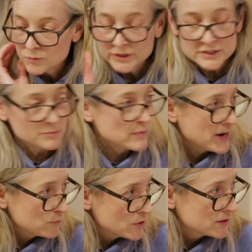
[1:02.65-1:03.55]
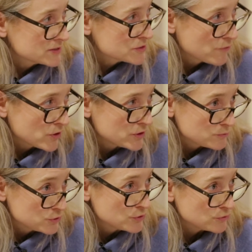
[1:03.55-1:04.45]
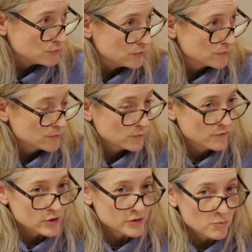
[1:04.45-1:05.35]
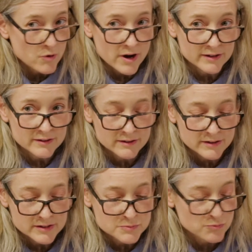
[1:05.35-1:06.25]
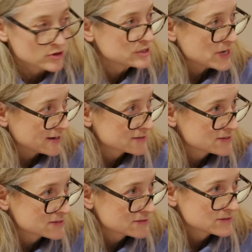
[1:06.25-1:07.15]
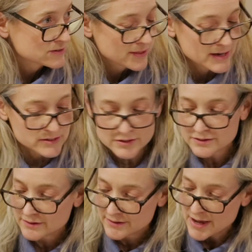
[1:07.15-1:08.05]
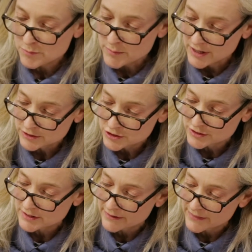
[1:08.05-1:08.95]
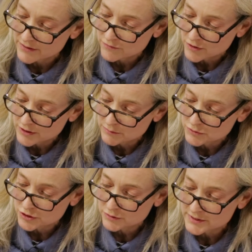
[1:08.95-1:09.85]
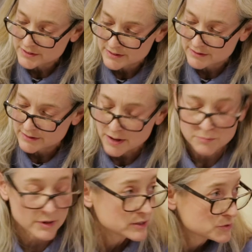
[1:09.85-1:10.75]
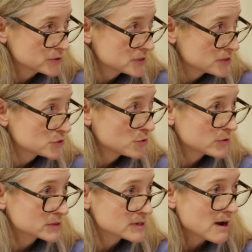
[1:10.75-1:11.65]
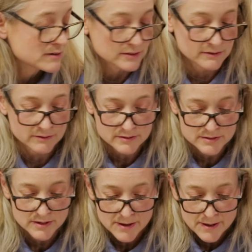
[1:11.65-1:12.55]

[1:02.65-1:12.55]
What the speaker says: which in my world is volume 2. Volume 1 is projects, so that's that much, and then volume 2 is that much, which is talks and articles.